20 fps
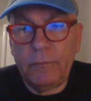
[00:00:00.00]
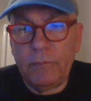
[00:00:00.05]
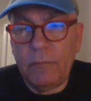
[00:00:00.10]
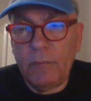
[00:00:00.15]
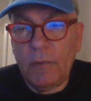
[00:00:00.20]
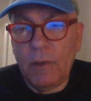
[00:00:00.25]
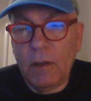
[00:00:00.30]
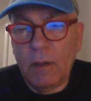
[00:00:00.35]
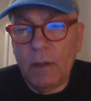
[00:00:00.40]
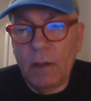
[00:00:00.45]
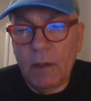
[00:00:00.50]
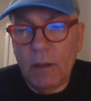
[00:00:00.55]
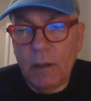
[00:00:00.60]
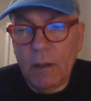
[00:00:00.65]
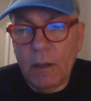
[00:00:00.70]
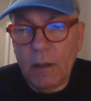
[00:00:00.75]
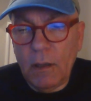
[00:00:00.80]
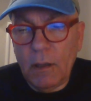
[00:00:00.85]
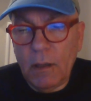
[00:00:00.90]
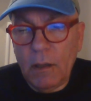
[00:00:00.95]

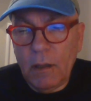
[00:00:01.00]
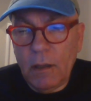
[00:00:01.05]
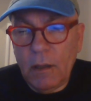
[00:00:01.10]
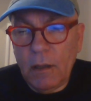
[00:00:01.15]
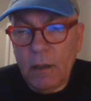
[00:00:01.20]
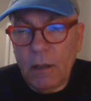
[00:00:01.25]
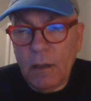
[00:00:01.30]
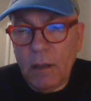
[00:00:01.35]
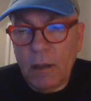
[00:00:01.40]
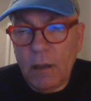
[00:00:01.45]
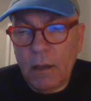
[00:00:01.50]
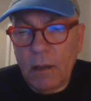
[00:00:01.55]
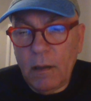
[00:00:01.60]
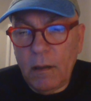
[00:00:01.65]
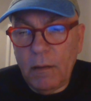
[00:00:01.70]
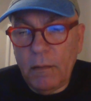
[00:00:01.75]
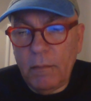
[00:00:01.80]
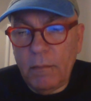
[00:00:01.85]
Nothing is said.